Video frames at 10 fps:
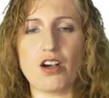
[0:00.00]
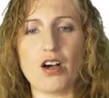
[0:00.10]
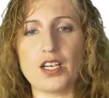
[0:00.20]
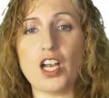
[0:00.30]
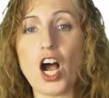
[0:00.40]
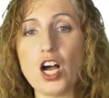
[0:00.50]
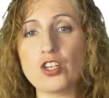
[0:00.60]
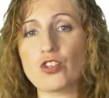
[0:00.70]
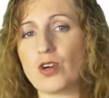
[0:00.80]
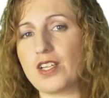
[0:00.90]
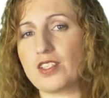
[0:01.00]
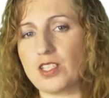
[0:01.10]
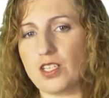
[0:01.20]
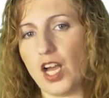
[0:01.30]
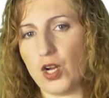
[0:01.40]
on an
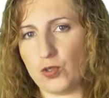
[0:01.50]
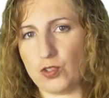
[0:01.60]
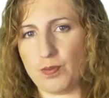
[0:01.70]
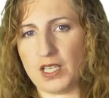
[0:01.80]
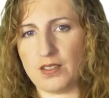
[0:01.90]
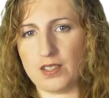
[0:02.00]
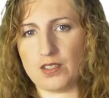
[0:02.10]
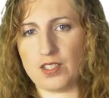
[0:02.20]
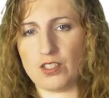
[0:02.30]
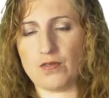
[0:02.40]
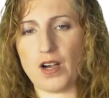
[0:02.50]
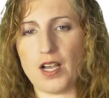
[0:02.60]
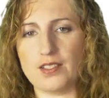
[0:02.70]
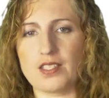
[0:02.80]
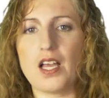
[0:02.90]
untrusted host because it's a
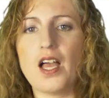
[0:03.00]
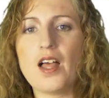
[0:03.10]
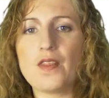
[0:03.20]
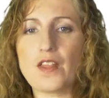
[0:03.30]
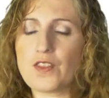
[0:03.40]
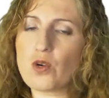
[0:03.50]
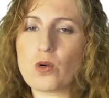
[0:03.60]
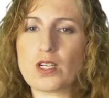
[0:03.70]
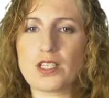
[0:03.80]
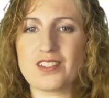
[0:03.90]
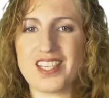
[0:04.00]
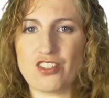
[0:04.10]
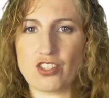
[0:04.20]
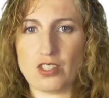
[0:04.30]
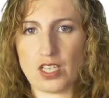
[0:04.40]
device that the
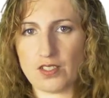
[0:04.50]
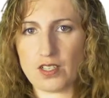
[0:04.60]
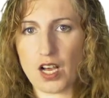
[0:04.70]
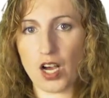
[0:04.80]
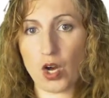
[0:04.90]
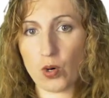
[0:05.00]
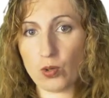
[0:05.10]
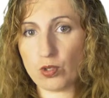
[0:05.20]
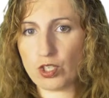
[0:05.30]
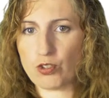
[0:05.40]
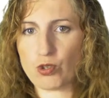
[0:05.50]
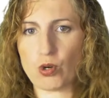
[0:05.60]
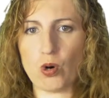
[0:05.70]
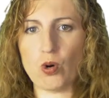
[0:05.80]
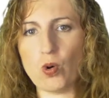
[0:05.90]
organization does not own,
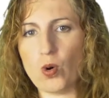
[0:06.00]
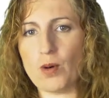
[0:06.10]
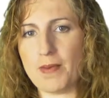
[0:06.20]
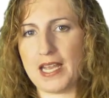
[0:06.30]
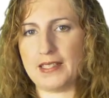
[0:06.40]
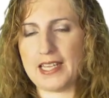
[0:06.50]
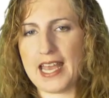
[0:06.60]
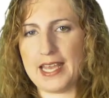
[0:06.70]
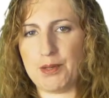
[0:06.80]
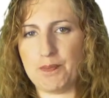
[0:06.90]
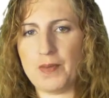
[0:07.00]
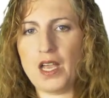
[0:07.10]
control, or maintain.